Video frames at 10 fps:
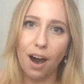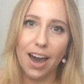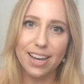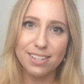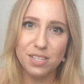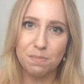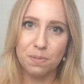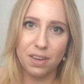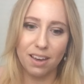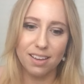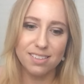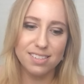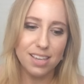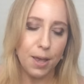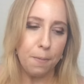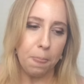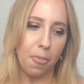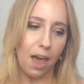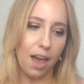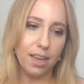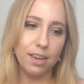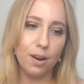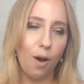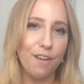guys because, you know,